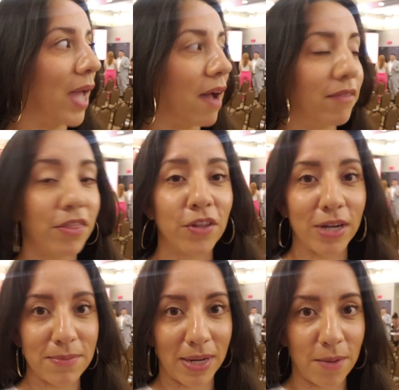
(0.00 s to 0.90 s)
have a
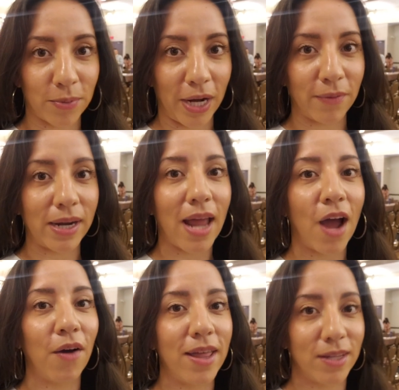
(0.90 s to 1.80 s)
30-minute break right
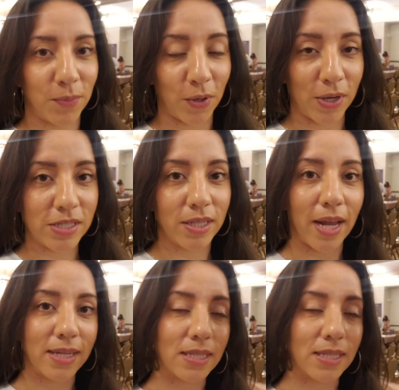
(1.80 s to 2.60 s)
now, and then we're going to the next